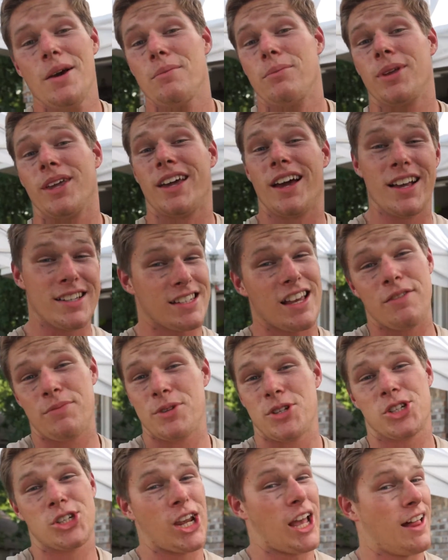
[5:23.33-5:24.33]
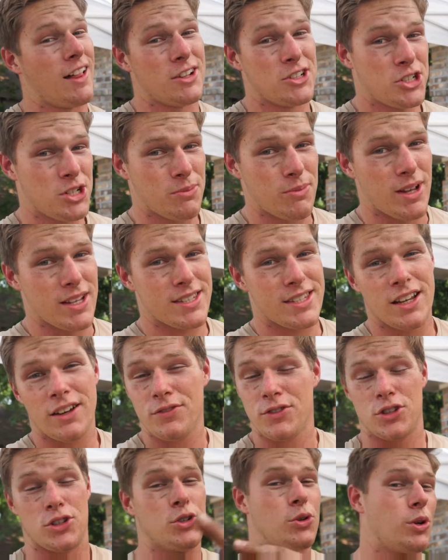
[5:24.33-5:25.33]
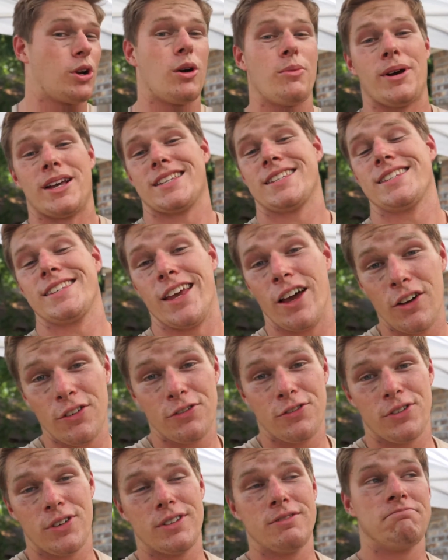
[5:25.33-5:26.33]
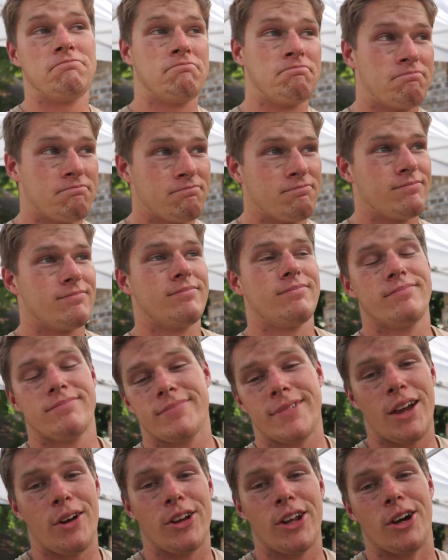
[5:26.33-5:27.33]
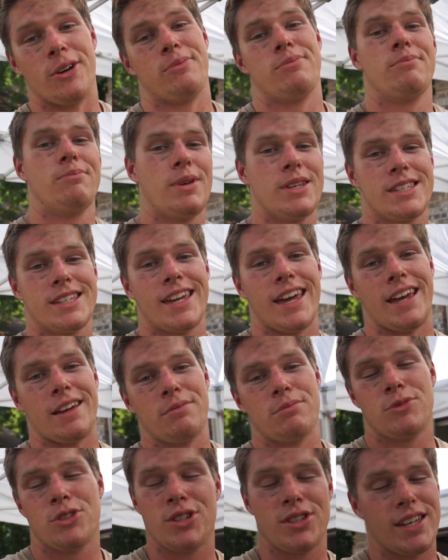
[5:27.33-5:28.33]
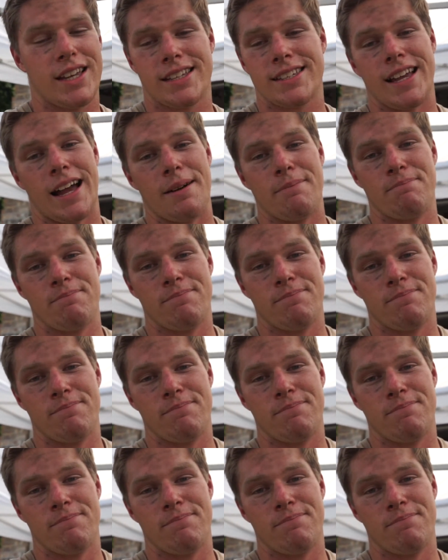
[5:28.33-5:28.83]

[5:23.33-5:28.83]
Because I've been challenging myself to do it all myself, now I know, piece of cake, just takes time.